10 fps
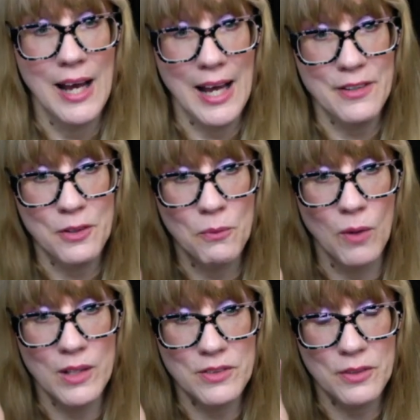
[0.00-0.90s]
I do
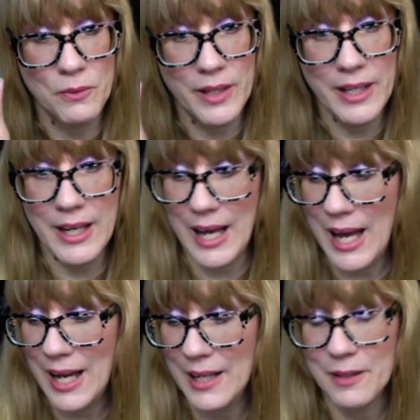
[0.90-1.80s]
once a week
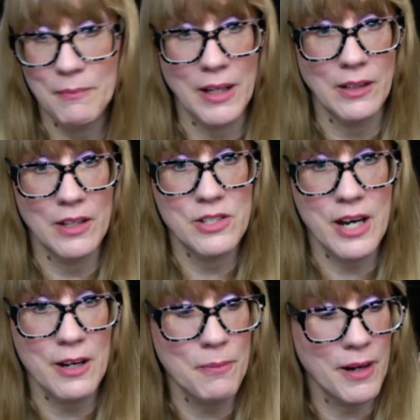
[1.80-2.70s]
on my Lush
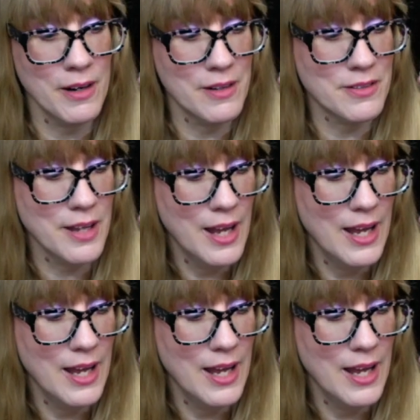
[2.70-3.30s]
hair bars.